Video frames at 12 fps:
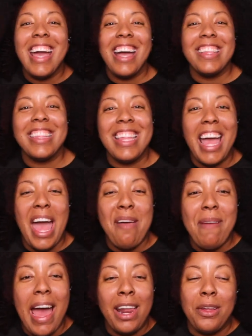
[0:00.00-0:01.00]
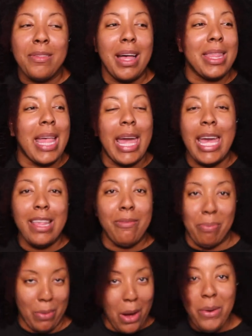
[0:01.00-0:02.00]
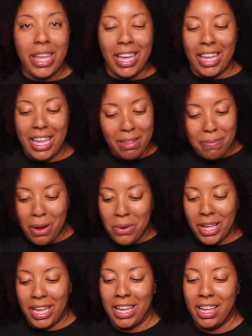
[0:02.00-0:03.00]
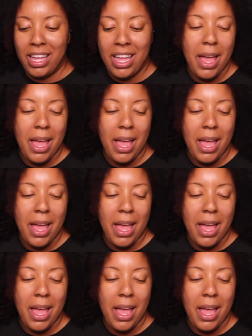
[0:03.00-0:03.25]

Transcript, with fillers: think I just need to add batteries. I was like, he's broken. He's broken.